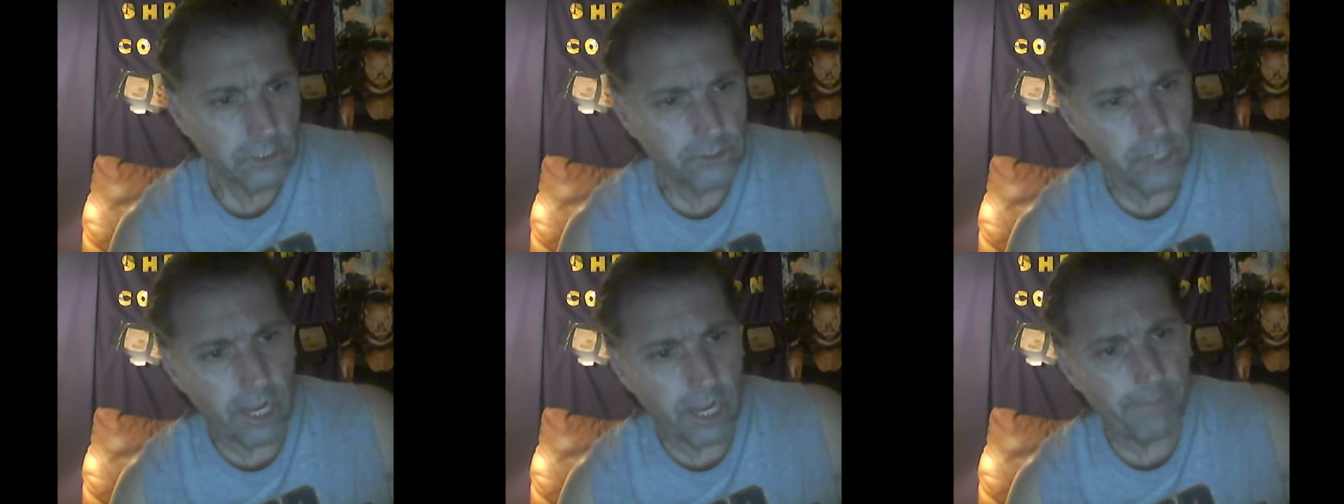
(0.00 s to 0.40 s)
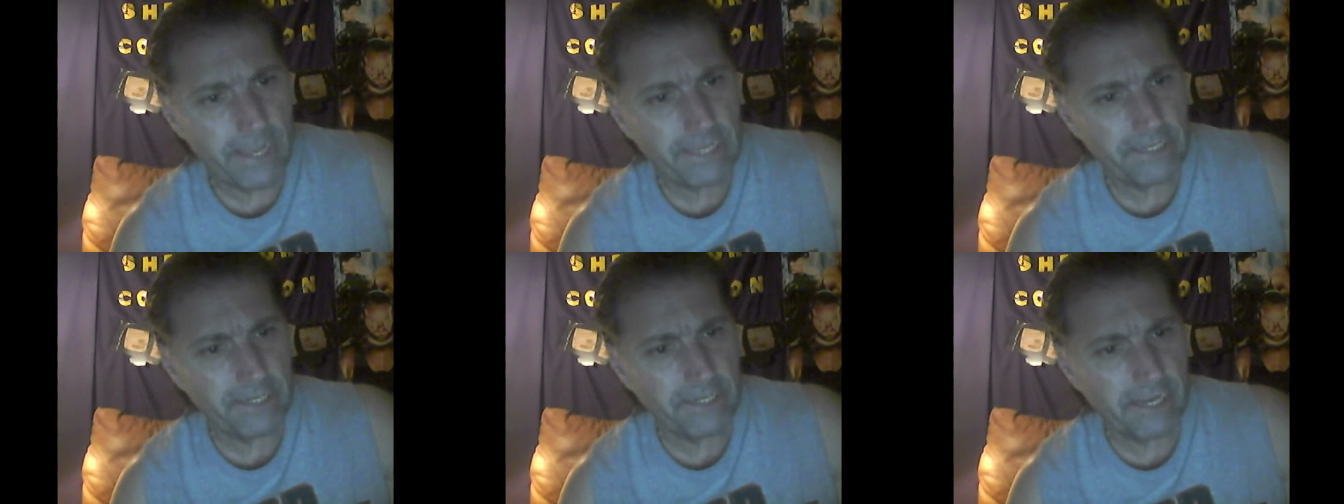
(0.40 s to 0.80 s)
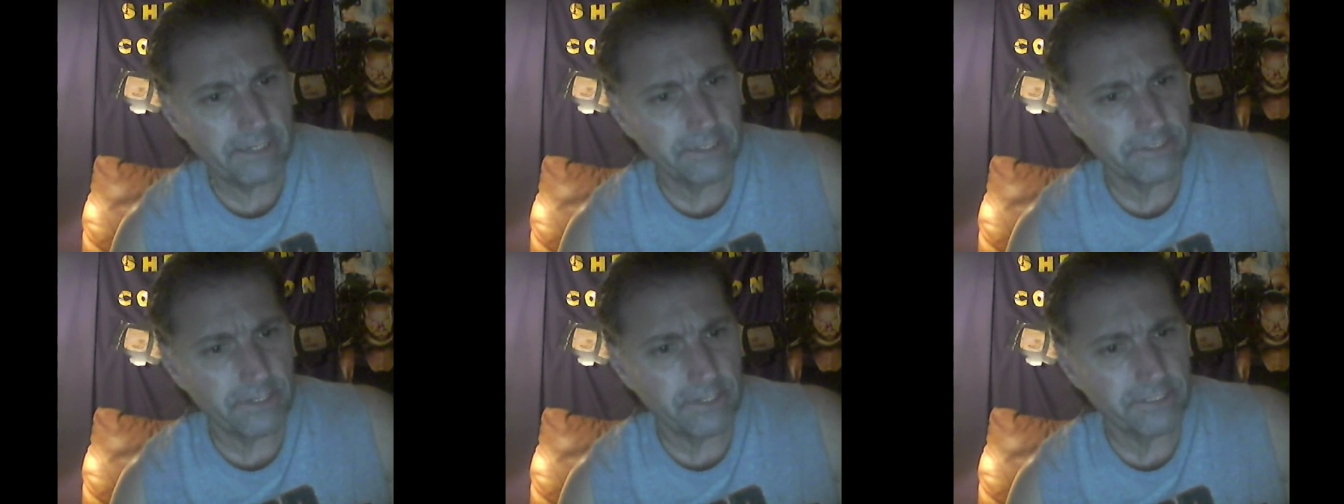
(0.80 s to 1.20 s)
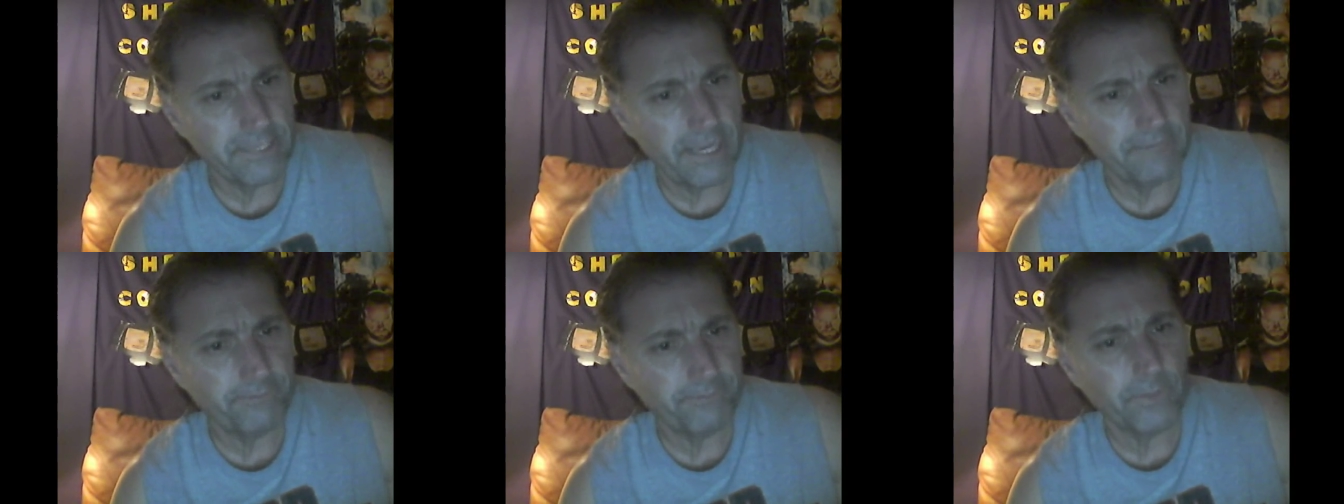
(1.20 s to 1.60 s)
drop Aiden English on his
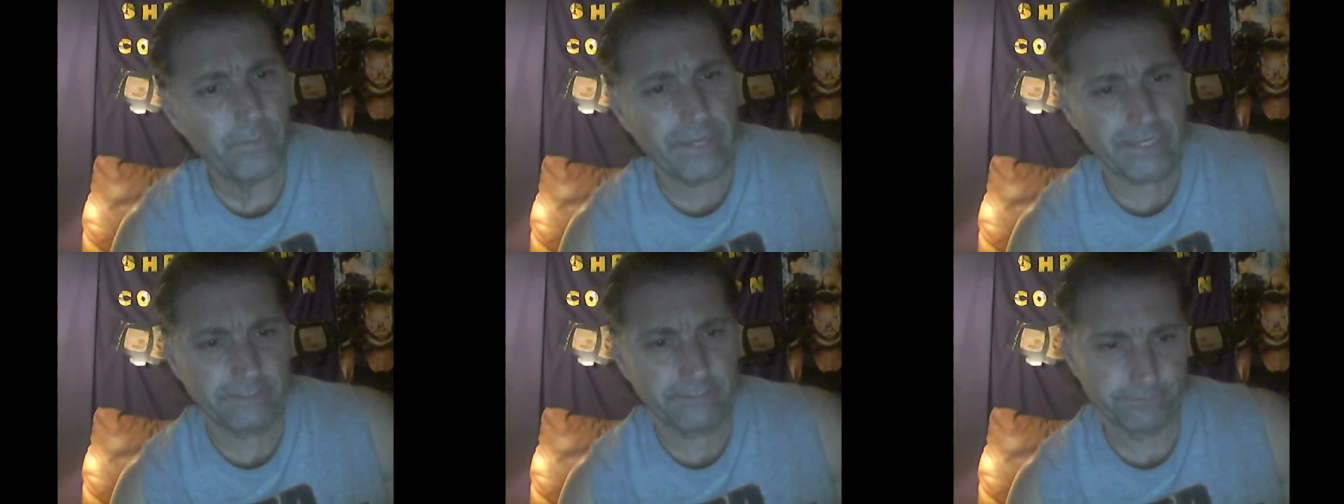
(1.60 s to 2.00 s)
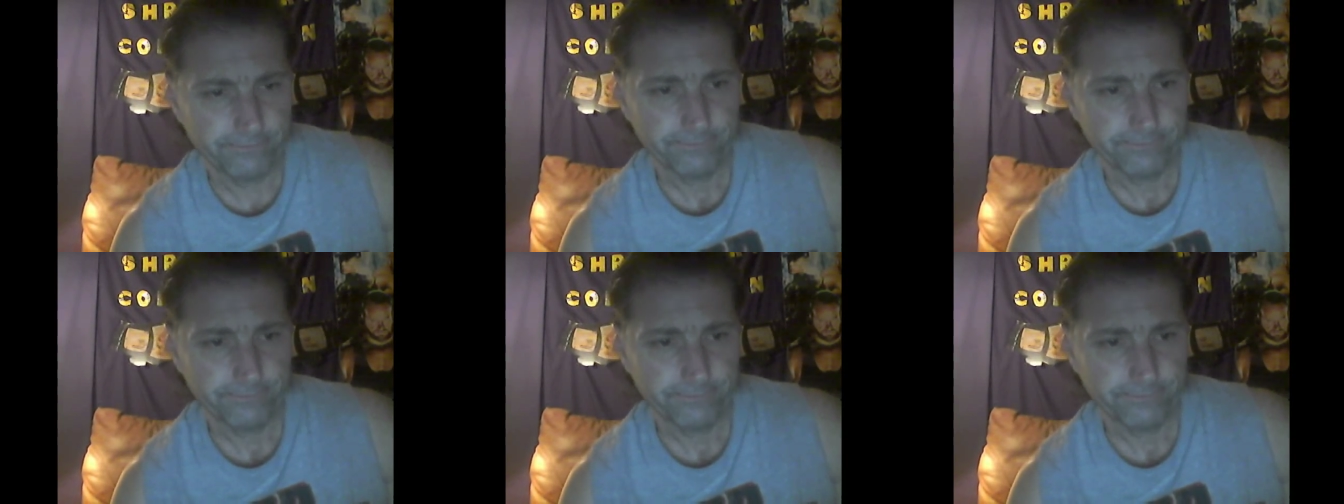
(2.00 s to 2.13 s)
head for the win.